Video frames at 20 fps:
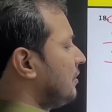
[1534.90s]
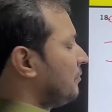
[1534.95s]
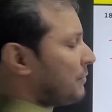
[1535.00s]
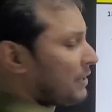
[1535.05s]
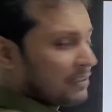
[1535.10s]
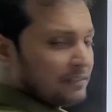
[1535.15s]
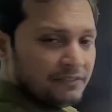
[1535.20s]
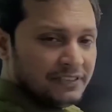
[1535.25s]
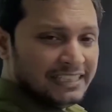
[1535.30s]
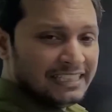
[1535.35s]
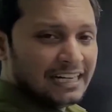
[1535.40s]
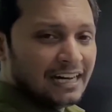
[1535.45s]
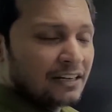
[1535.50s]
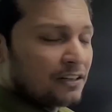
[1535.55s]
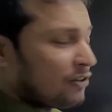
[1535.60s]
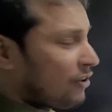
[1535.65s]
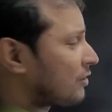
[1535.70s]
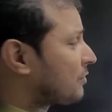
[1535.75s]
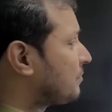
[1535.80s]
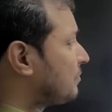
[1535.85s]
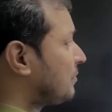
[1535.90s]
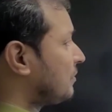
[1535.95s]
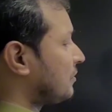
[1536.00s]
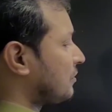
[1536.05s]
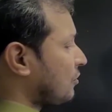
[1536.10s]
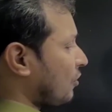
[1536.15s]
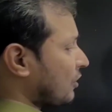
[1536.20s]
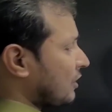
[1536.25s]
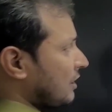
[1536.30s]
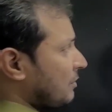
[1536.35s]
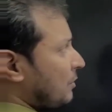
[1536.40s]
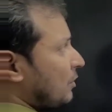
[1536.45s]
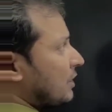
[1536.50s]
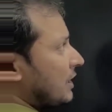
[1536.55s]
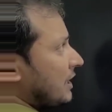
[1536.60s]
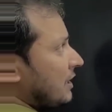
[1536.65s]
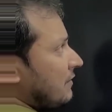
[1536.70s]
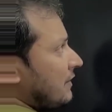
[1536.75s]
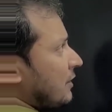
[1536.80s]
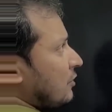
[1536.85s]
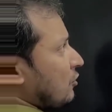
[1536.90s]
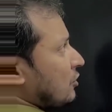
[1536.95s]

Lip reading: But we are not talking about here. We are